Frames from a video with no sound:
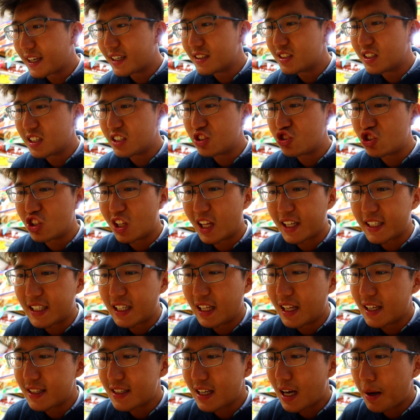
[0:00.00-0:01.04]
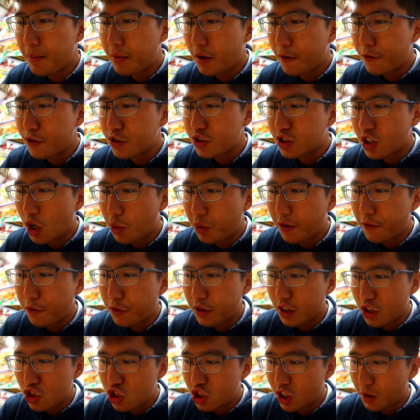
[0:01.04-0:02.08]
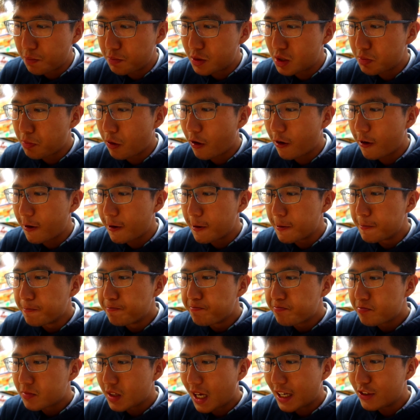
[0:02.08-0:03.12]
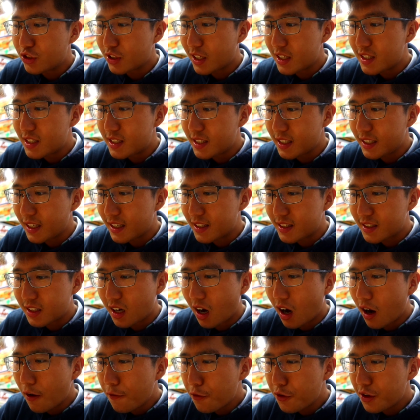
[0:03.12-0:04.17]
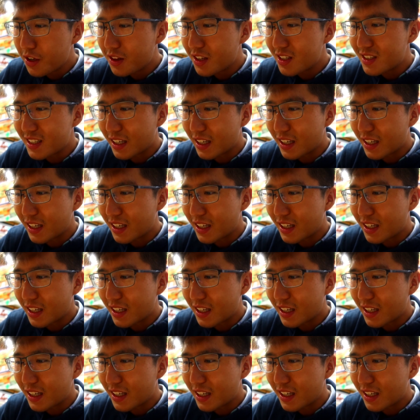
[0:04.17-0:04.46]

into these chilaquiles. I'm gonna first go in for the chips part. As you can see, it's covered in this